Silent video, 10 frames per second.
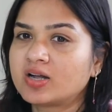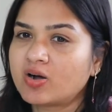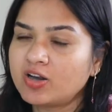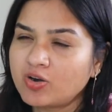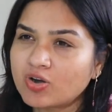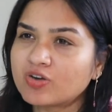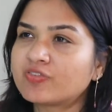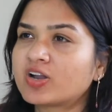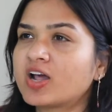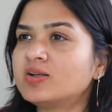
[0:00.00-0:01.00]
a lot
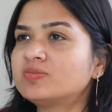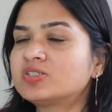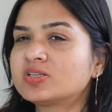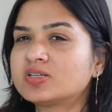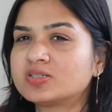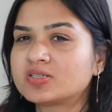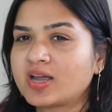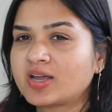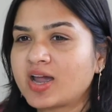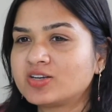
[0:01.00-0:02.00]
of times
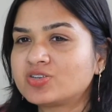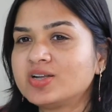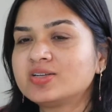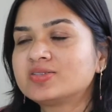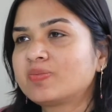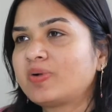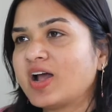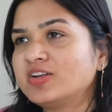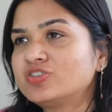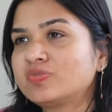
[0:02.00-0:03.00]
psychiatry is a
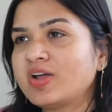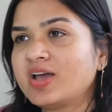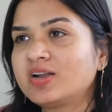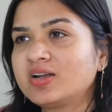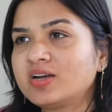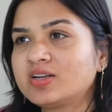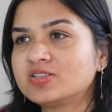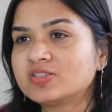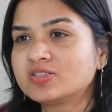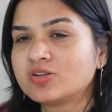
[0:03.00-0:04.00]
branch where it
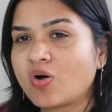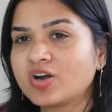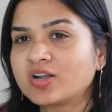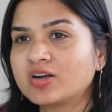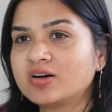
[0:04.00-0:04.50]
is not